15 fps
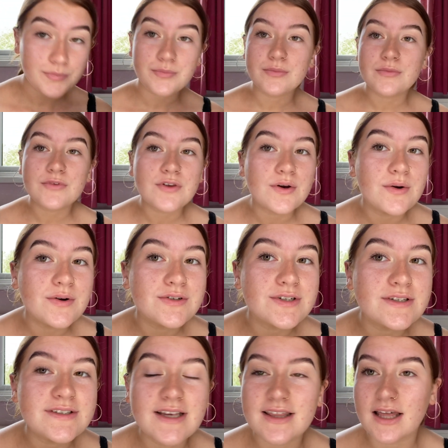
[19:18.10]
So
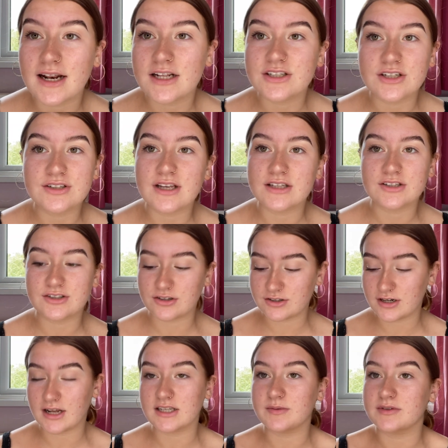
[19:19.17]
just like that, it's such a
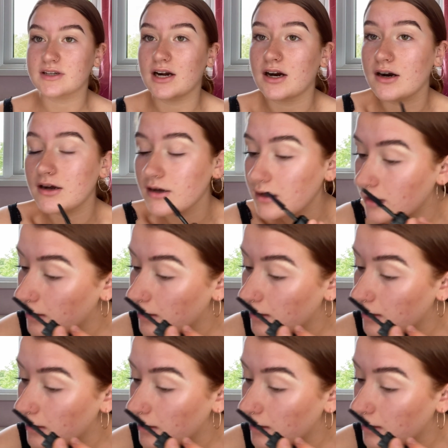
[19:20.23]
nice mascara.